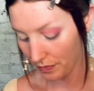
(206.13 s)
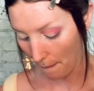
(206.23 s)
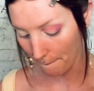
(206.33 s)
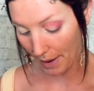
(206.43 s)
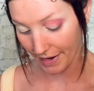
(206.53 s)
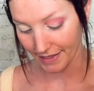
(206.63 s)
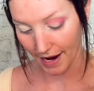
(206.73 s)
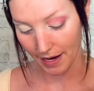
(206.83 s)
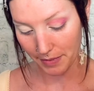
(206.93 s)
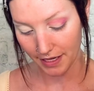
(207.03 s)
my
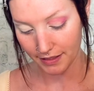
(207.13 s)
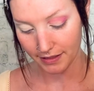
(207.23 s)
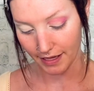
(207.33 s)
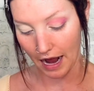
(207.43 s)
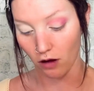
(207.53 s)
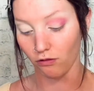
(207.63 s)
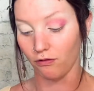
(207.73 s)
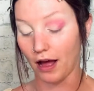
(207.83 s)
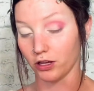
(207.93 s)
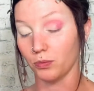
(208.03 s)
time is and how
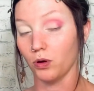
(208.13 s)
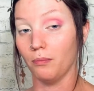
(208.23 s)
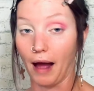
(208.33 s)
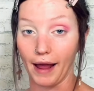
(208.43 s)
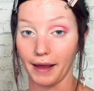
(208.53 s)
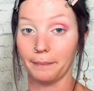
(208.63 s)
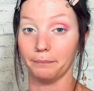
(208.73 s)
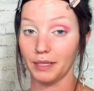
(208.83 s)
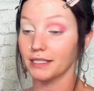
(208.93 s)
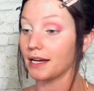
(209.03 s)
valuable my
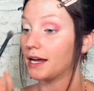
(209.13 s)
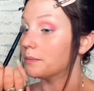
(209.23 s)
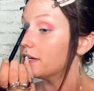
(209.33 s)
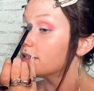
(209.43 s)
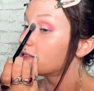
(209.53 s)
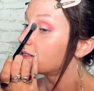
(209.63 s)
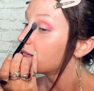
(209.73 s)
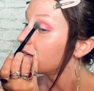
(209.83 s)
me time is,